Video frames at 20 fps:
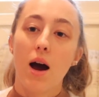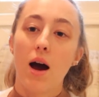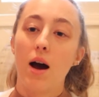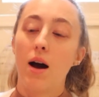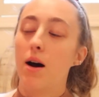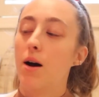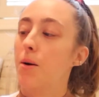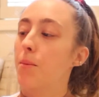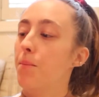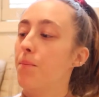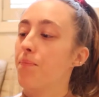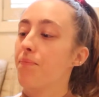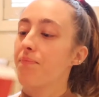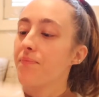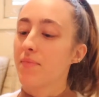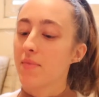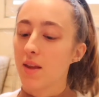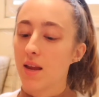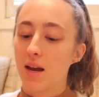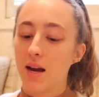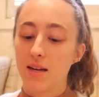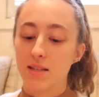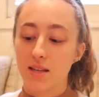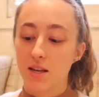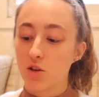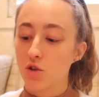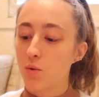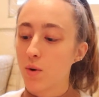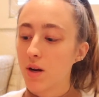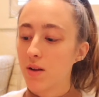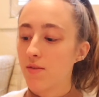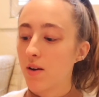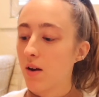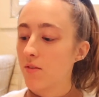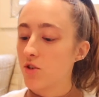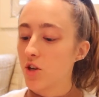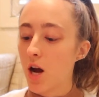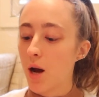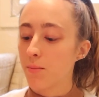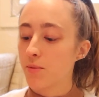It has like
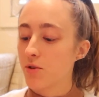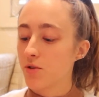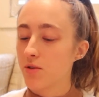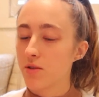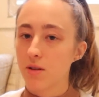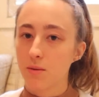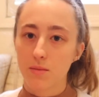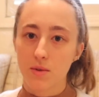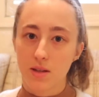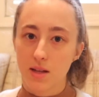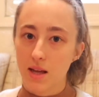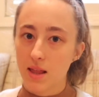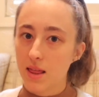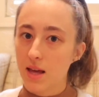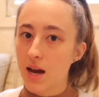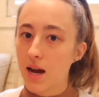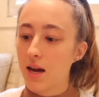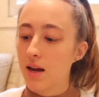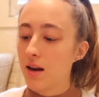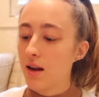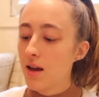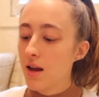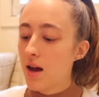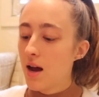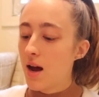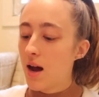25 chapters, something like that,